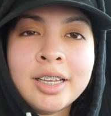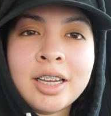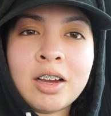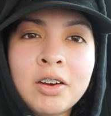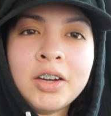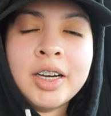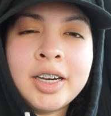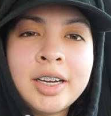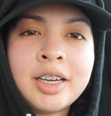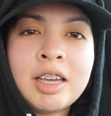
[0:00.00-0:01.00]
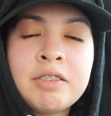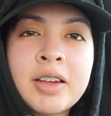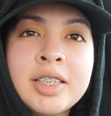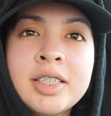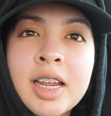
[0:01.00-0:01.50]
you know,
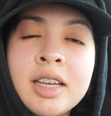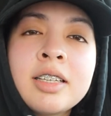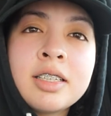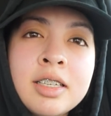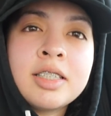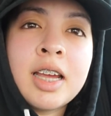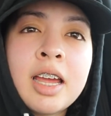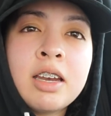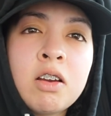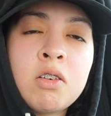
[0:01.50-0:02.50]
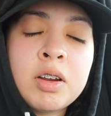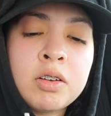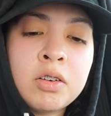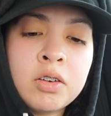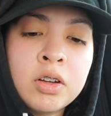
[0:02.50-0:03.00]
if I stay consistent, I know
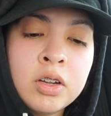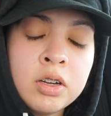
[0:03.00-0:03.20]
it'll